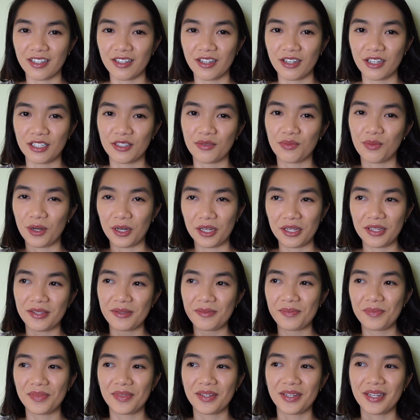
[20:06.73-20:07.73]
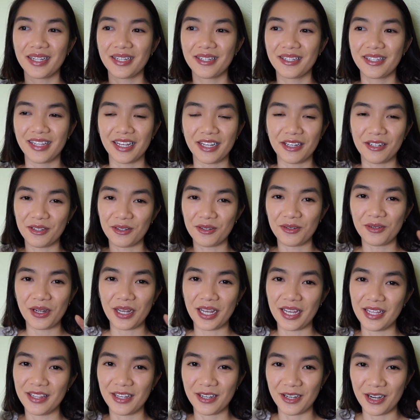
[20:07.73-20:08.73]
is what they do
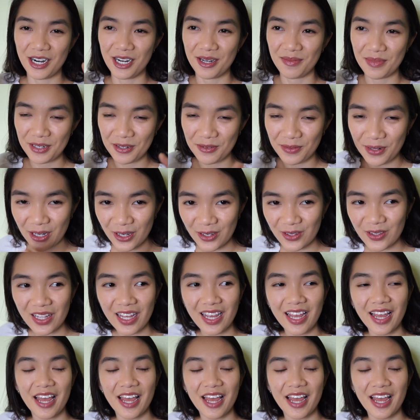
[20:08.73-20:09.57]
in the Commonwealth.